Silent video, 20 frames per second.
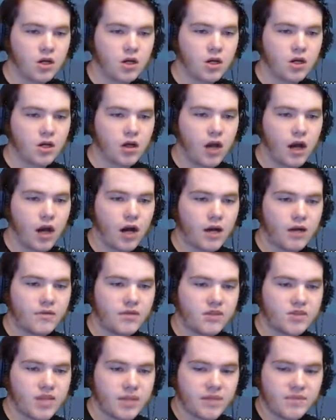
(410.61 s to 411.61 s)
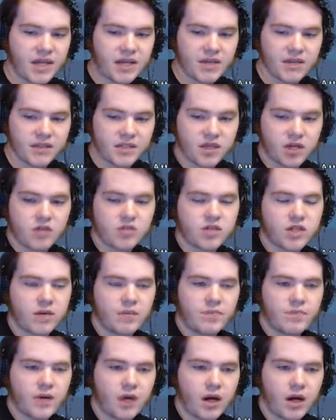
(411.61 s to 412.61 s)
The same day this goes up,
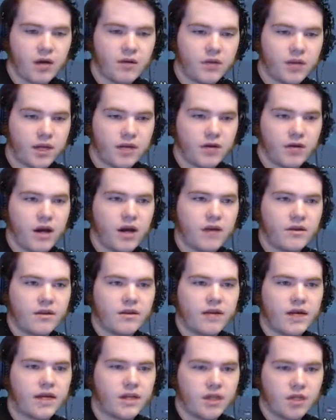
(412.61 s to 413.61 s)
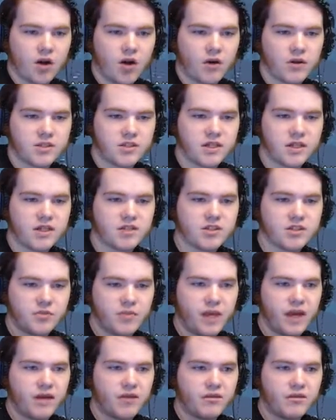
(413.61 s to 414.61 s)
later on in the night, Cards Against
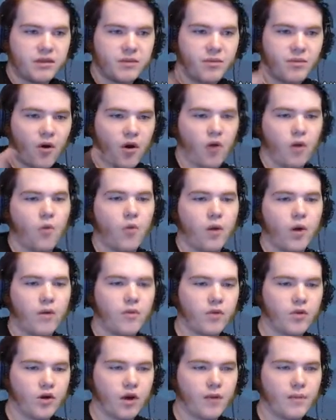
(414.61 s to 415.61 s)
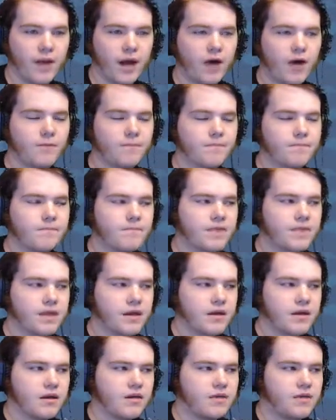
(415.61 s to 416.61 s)
Humanity Part 1 will come out.
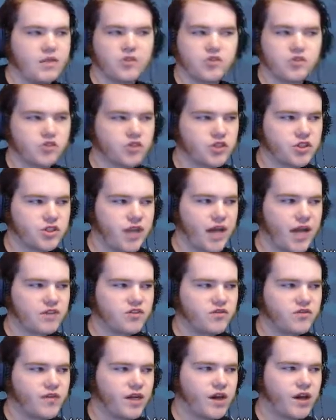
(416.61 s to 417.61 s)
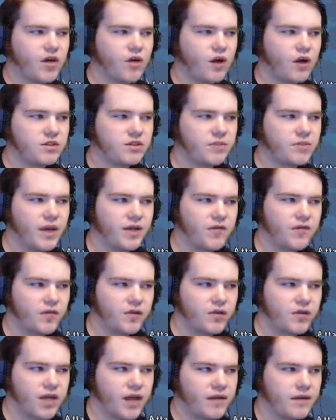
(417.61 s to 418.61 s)
This was just an extra video I wanted to make for the
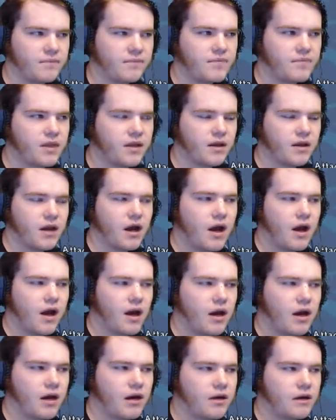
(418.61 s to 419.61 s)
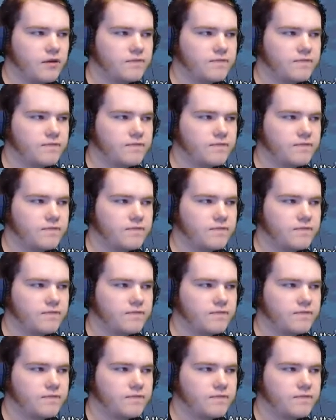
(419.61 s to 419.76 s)
day. Like